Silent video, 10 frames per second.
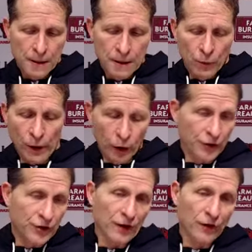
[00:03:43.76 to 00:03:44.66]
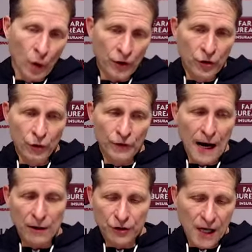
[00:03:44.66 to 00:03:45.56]
We only take 22
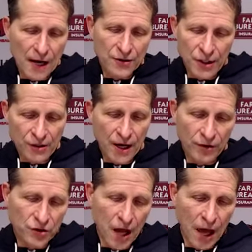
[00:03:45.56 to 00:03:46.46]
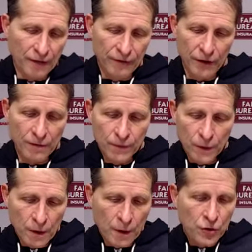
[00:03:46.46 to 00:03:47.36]
foul shots. He takes 10 of the
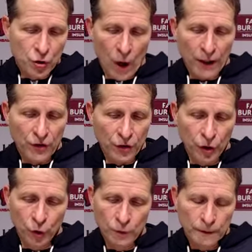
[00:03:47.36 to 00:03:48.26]
22.